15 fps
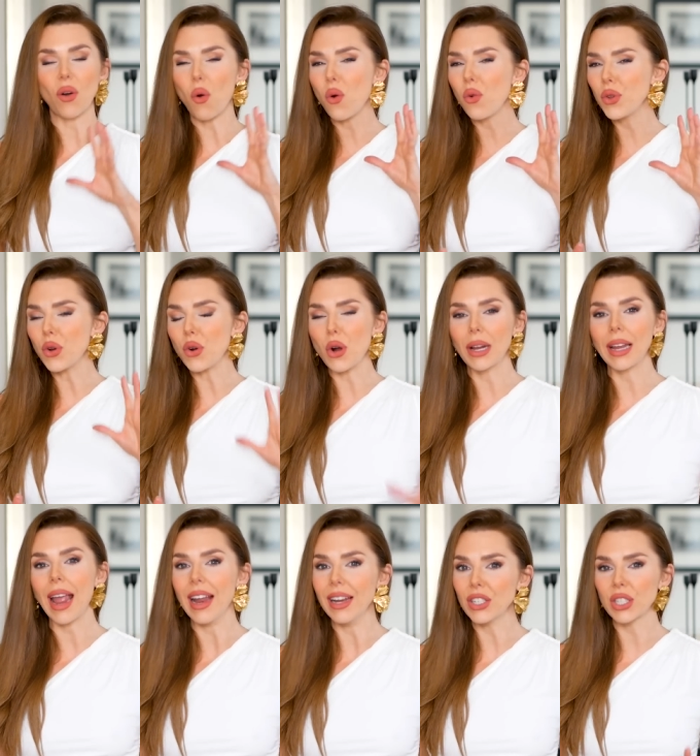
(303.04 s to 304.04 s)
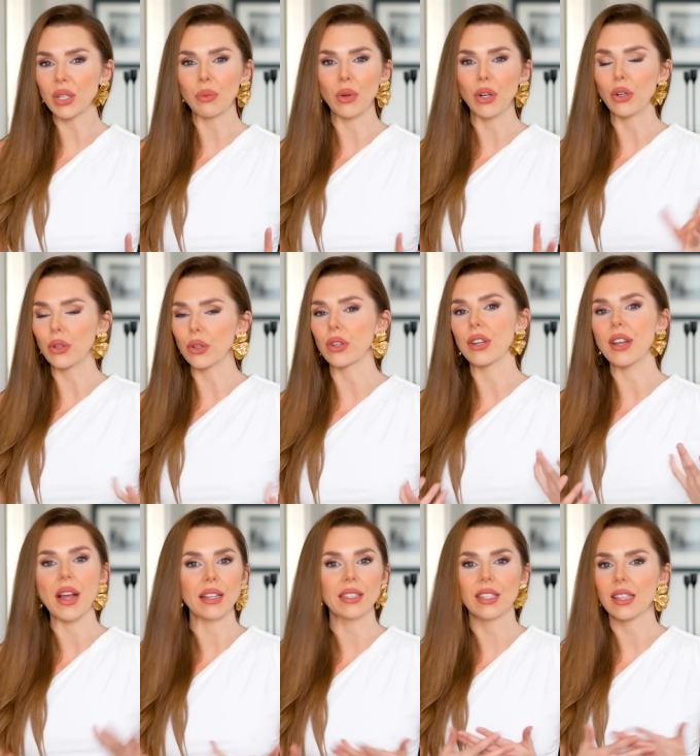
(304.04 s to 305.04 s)
all your occasion wear
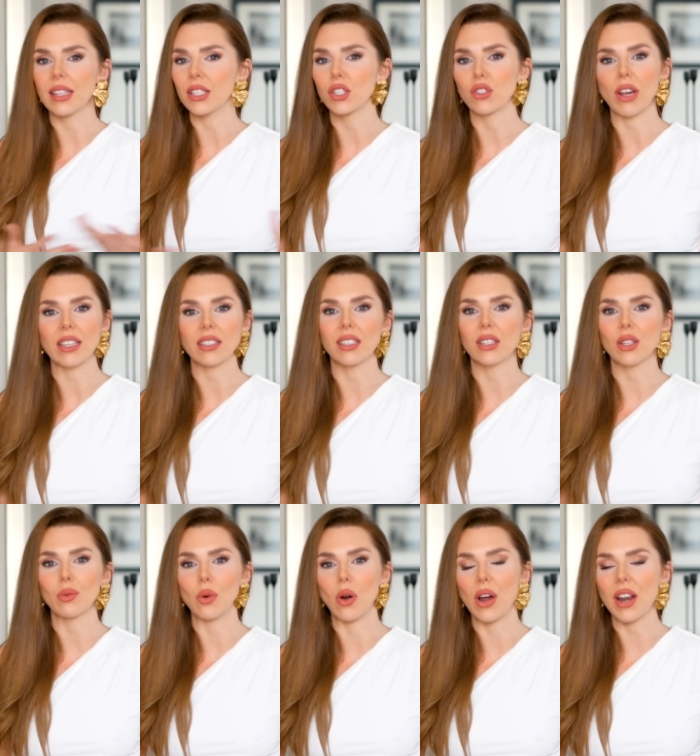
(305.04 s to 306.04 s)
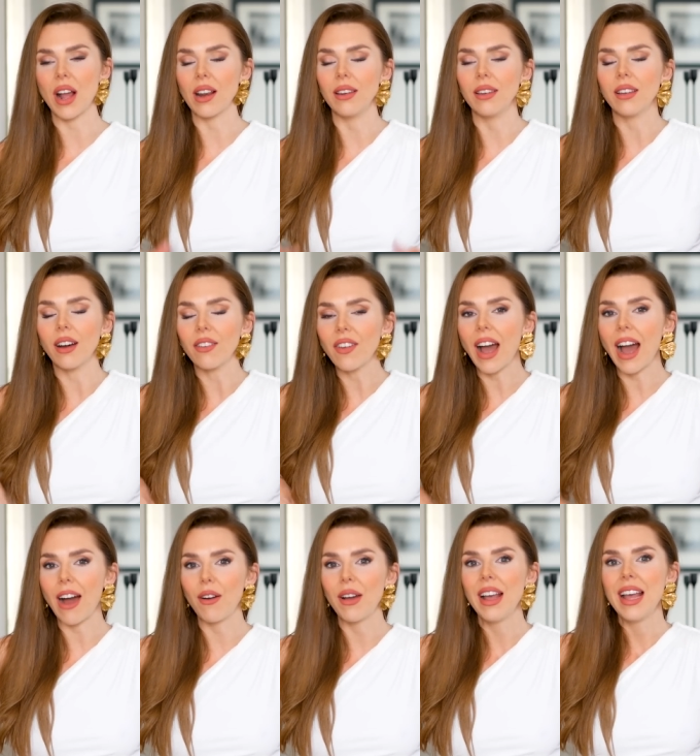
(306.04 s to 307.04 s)
goodness, this dress is the one. I love
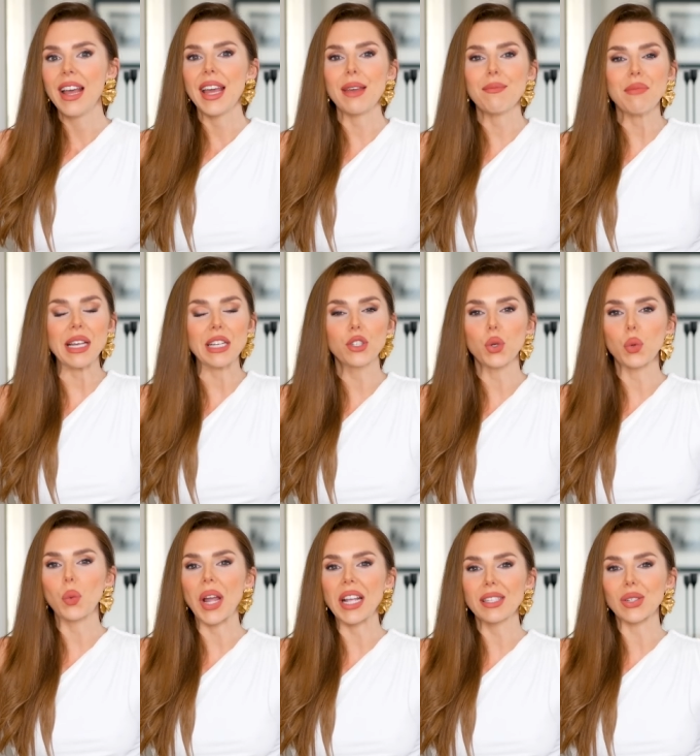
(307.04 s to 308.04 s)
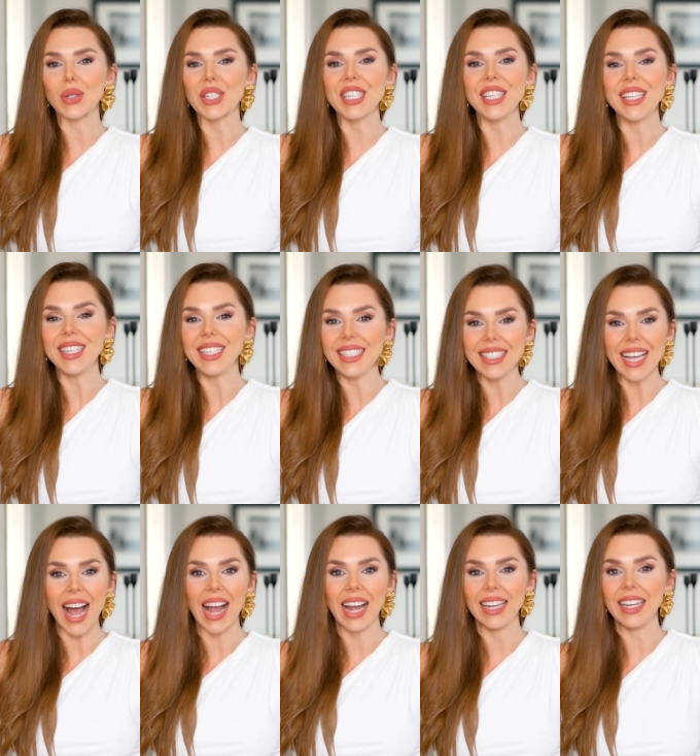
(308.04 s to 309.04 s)
how it makes your waist look teeny
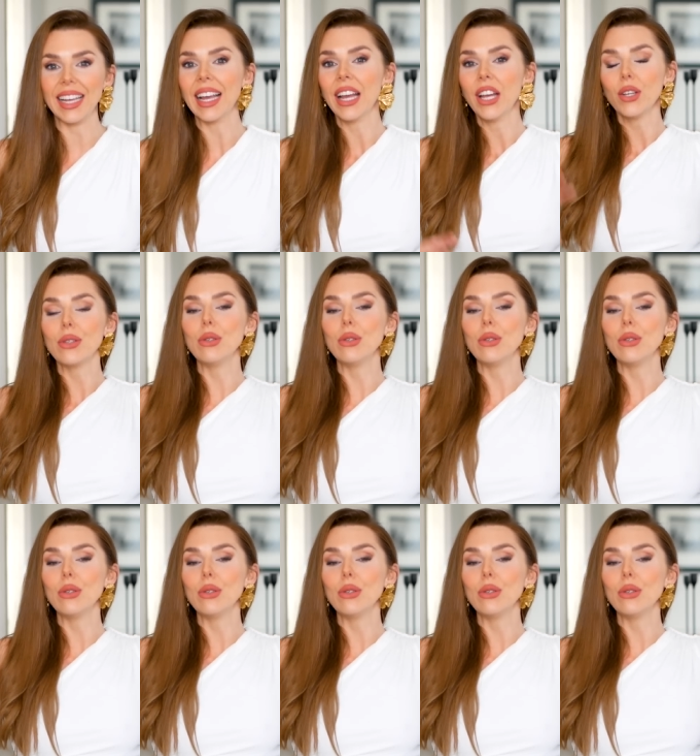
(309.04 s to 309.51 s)
tiny.